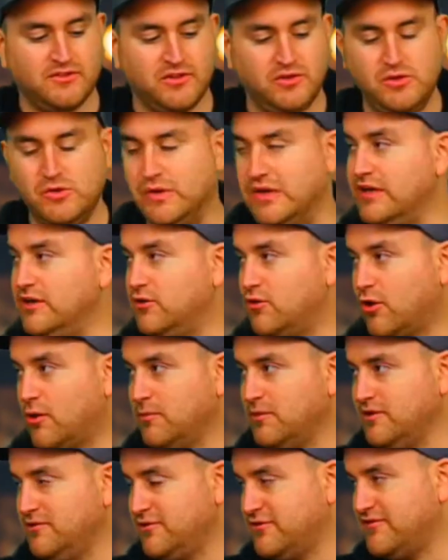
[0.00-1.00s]
So you eat
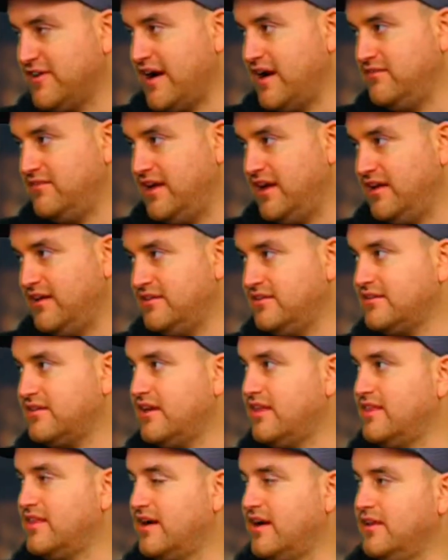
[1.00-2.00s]
normally for 5
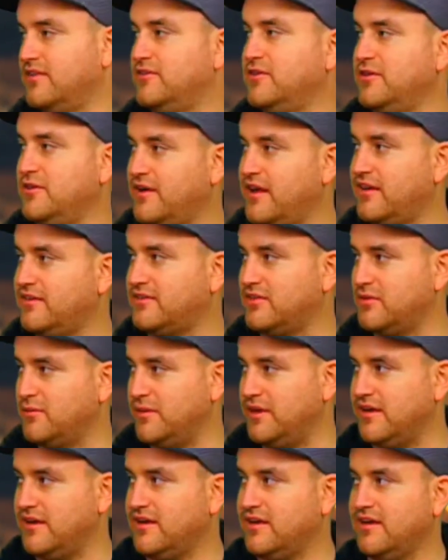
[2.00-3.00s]
days, and then on 2 days of the
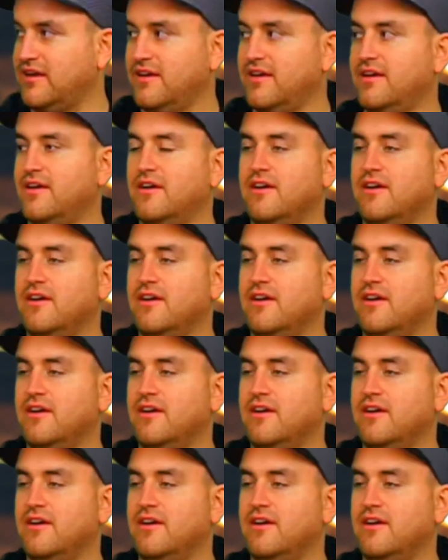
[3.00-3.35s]
week,